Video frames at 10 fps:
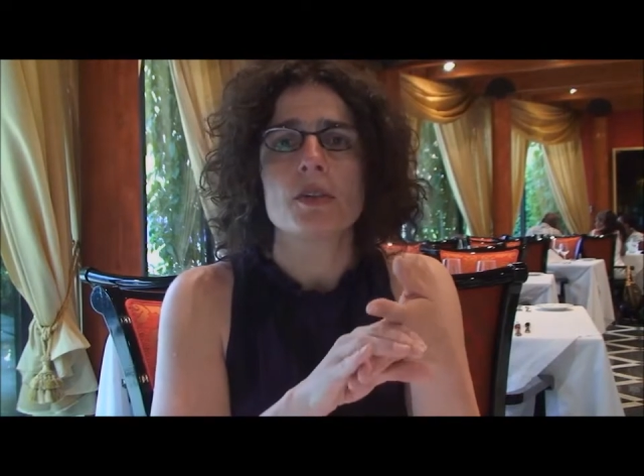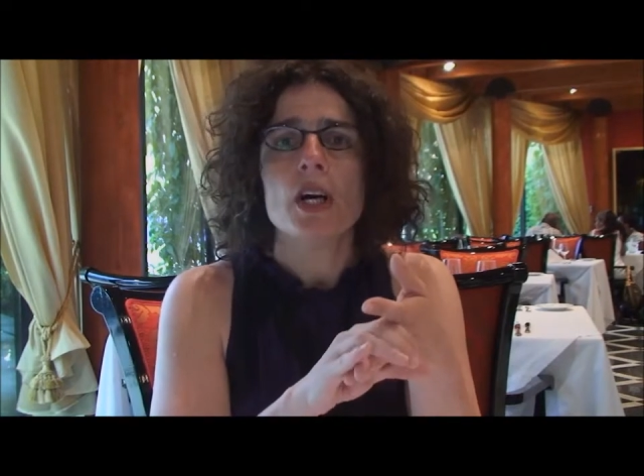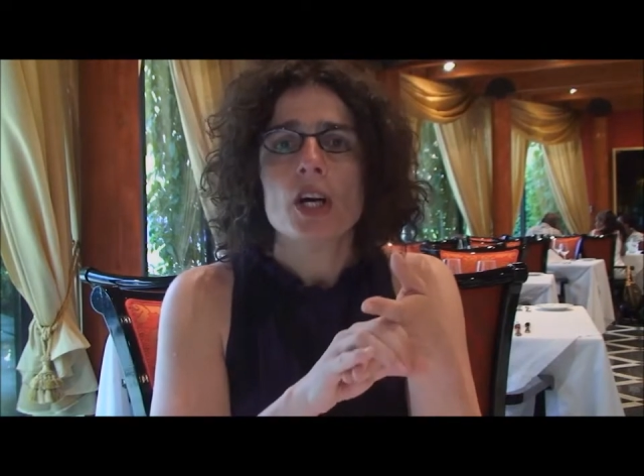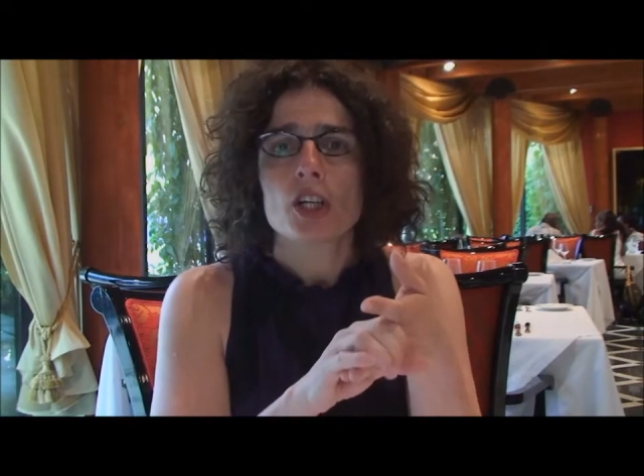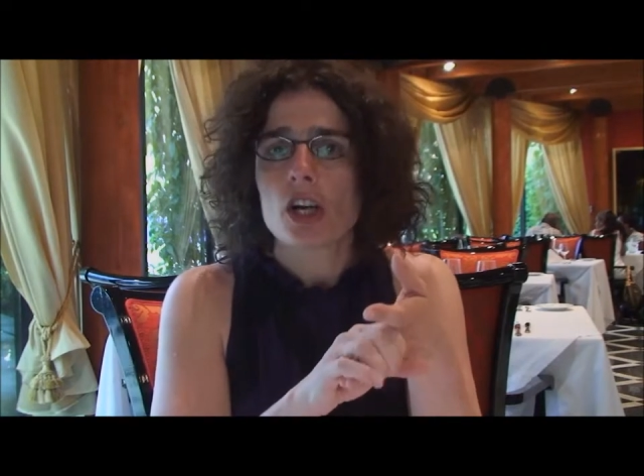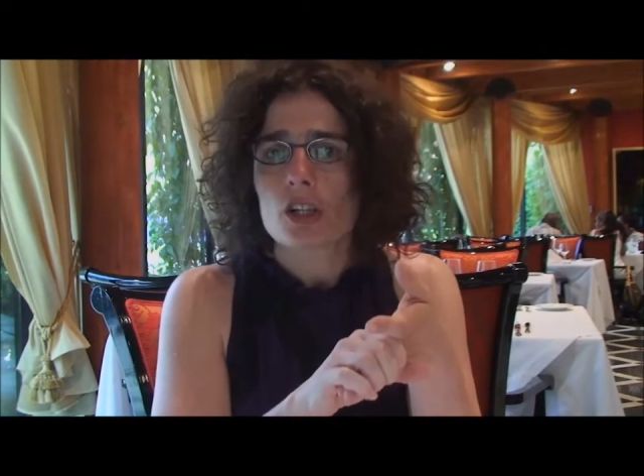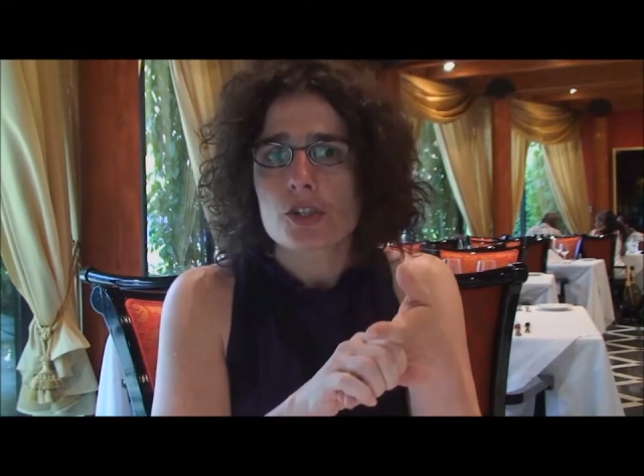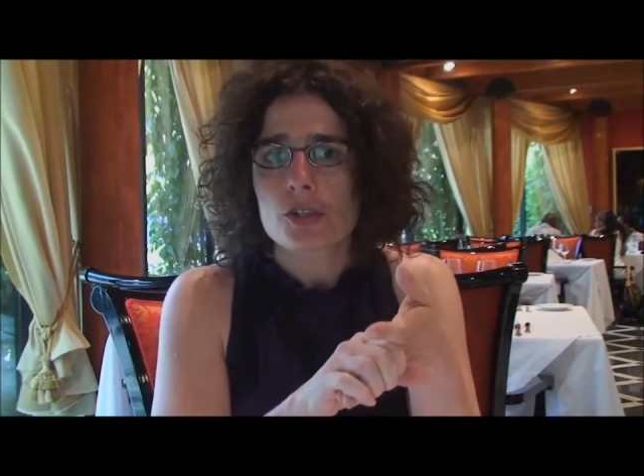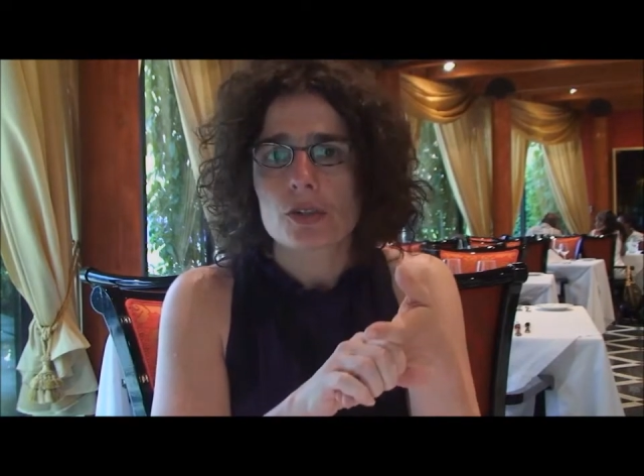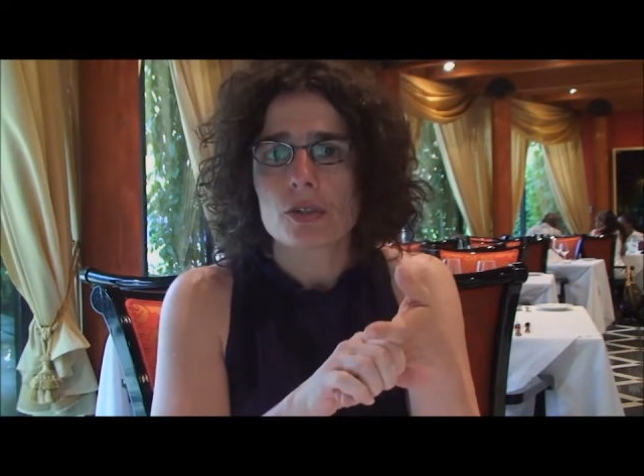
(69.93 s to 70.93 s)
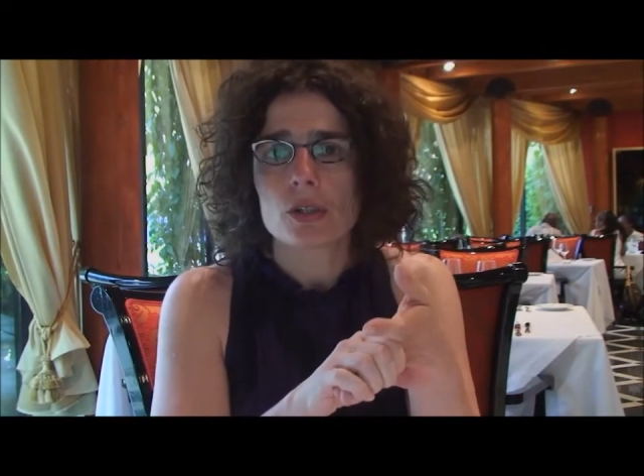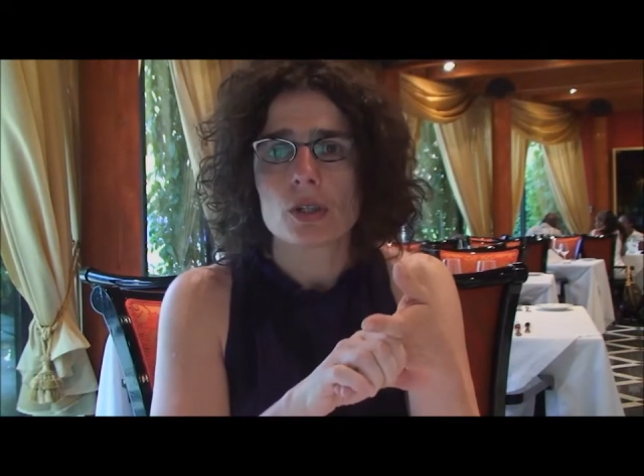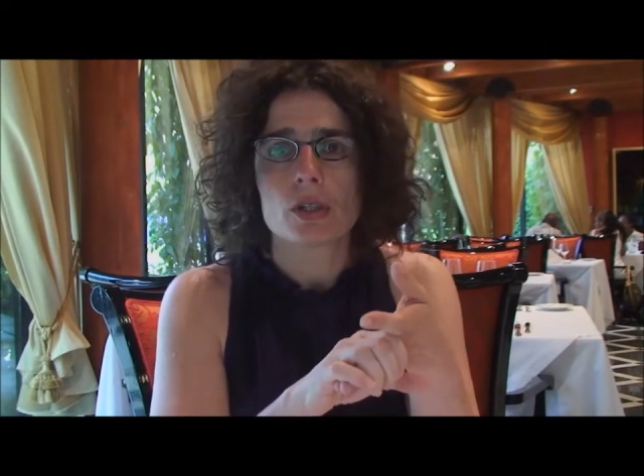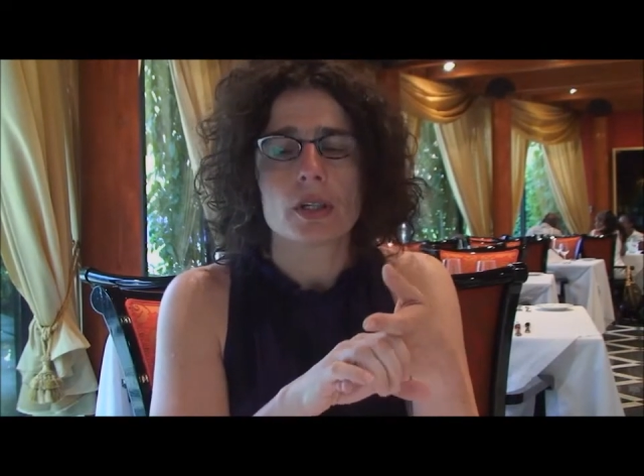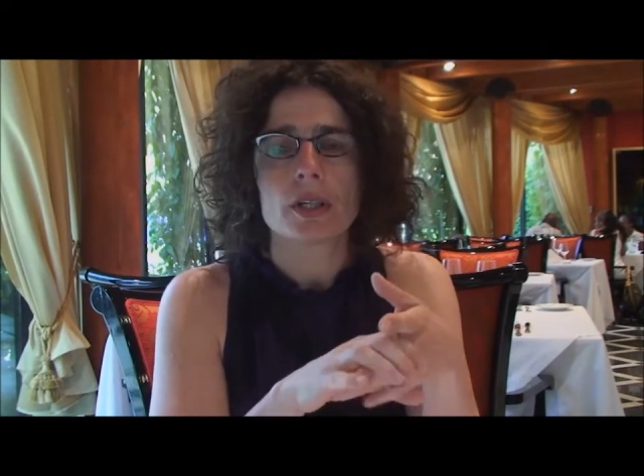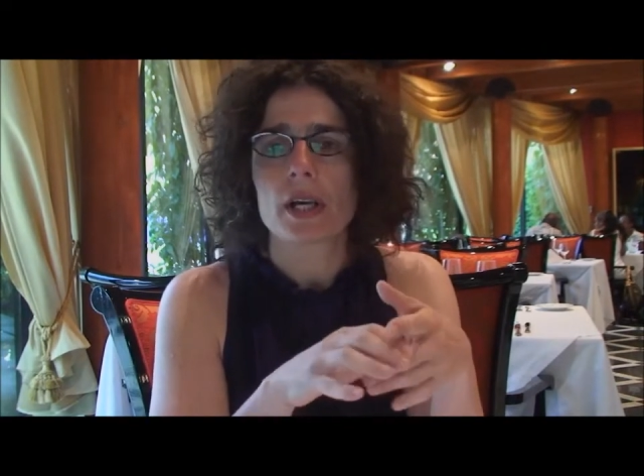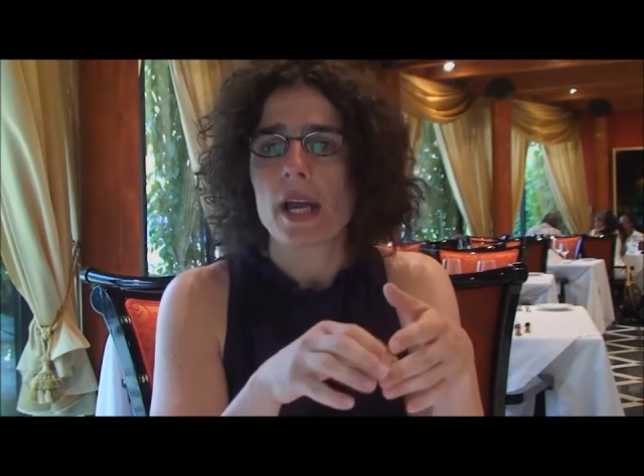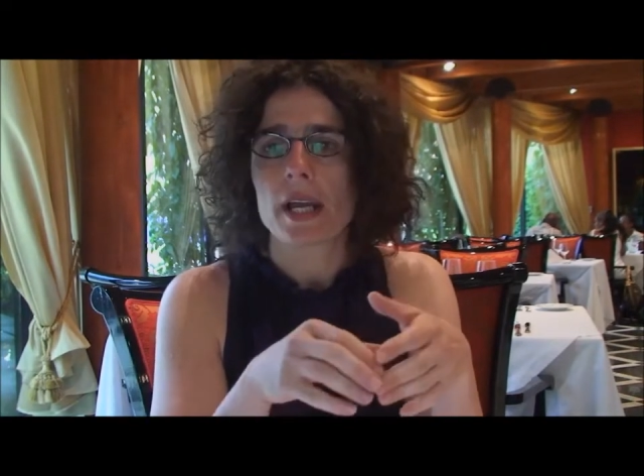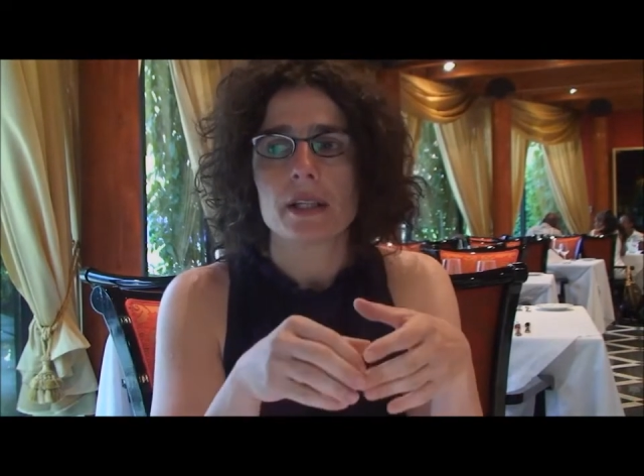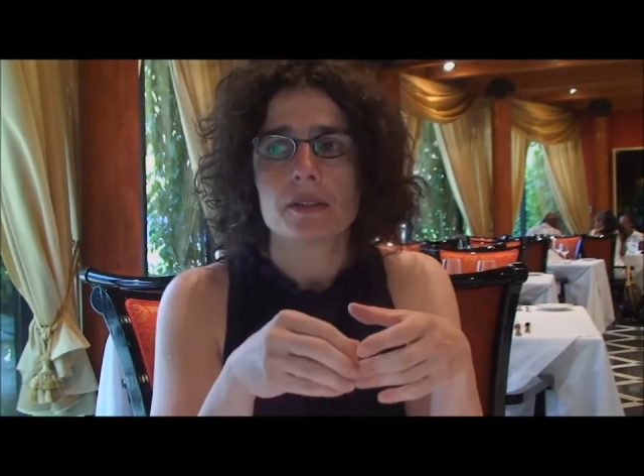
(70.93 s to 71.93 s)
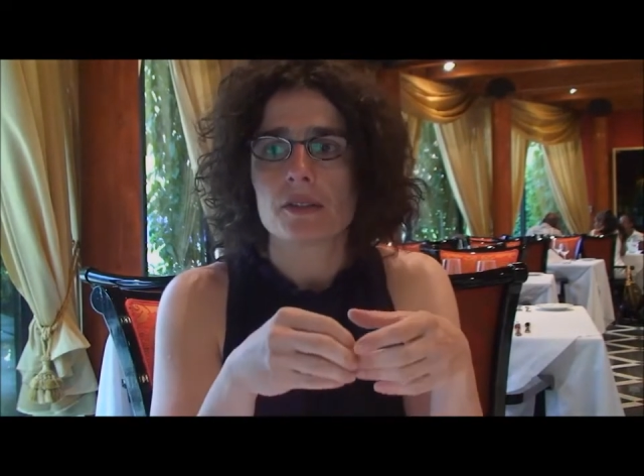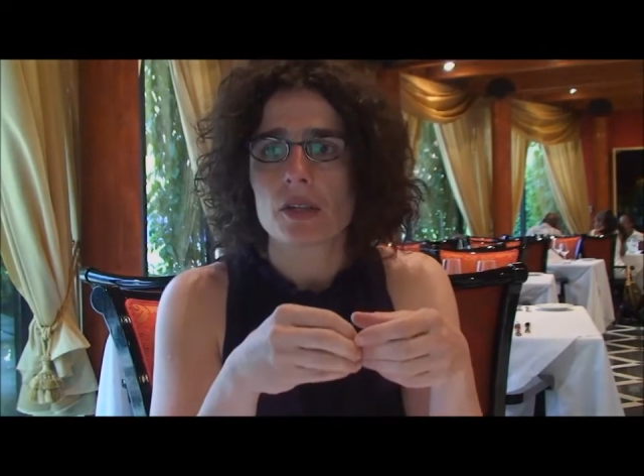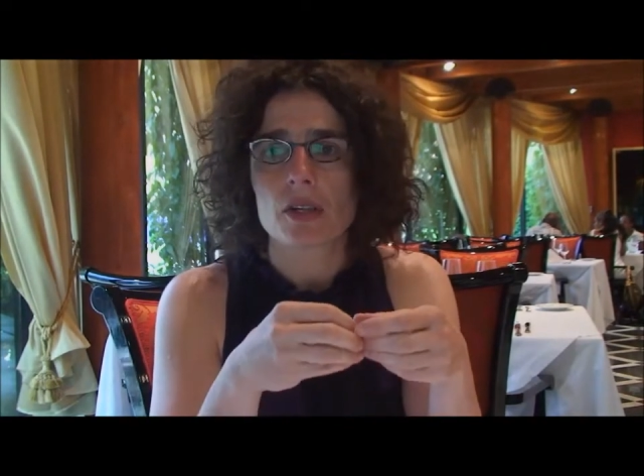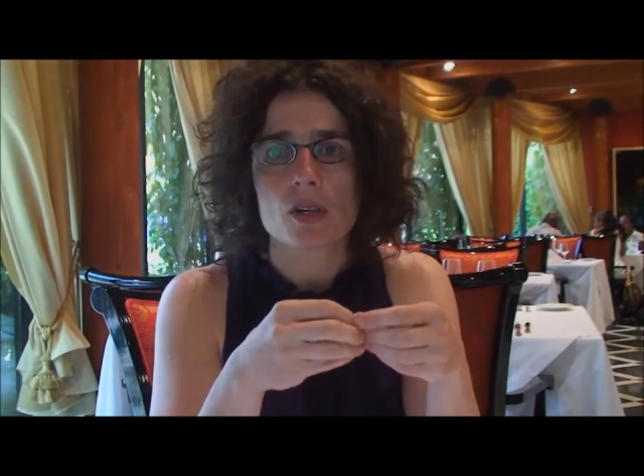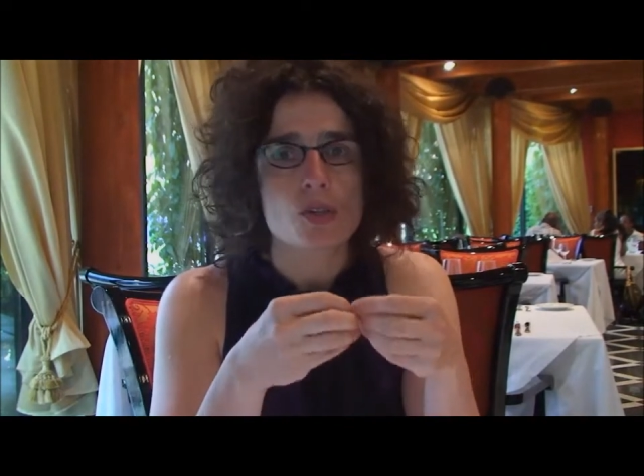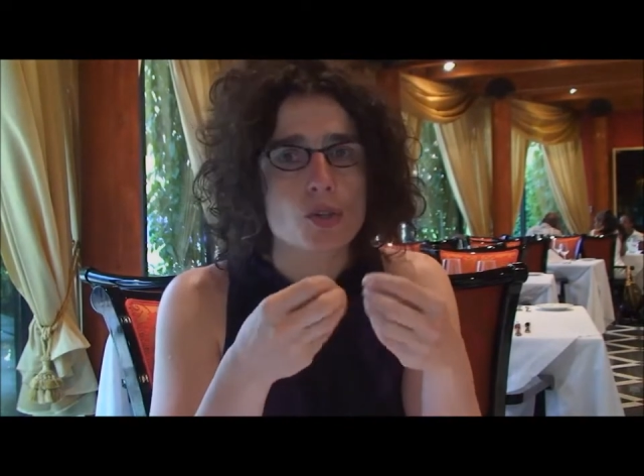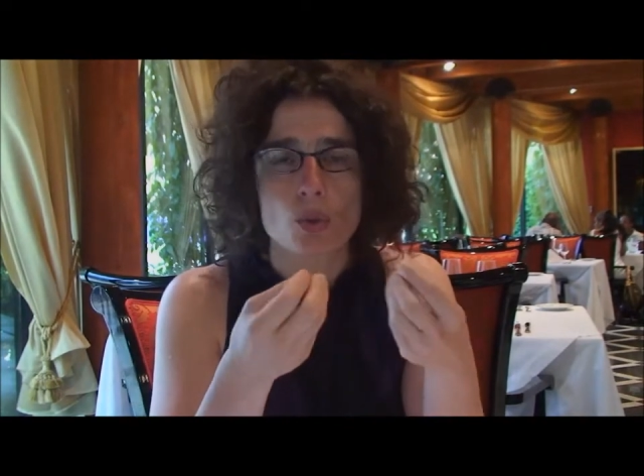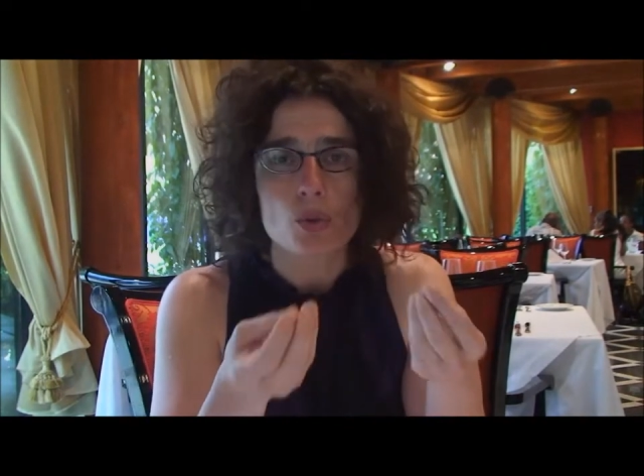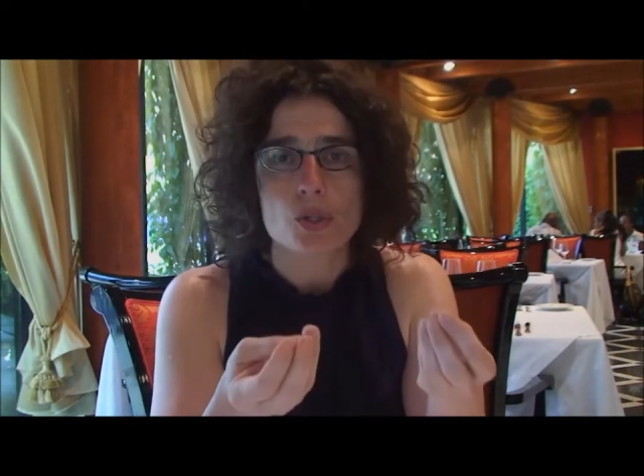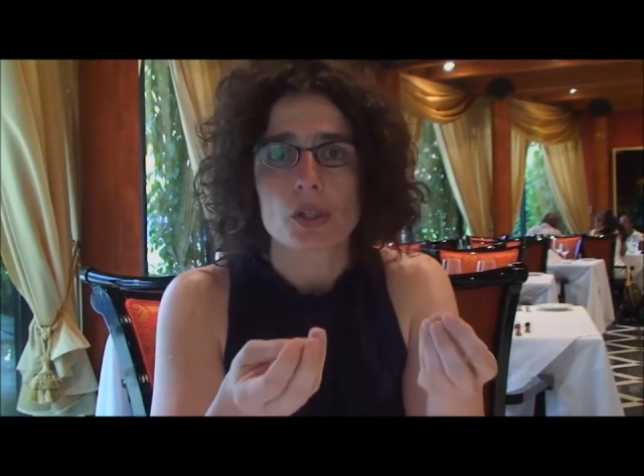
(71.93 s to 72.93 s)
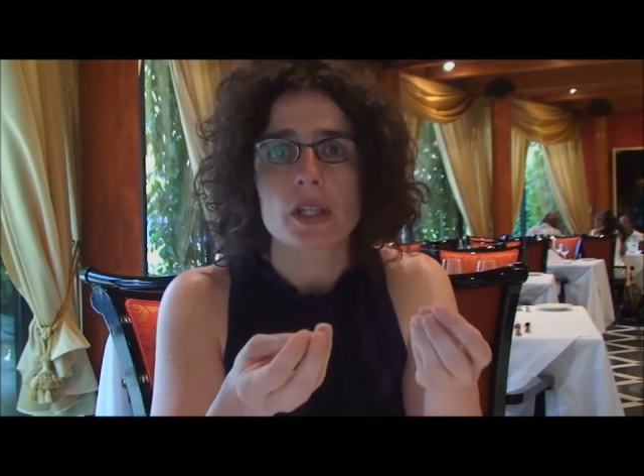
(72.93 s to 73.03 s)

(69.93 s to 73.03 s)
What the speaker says: cultural and social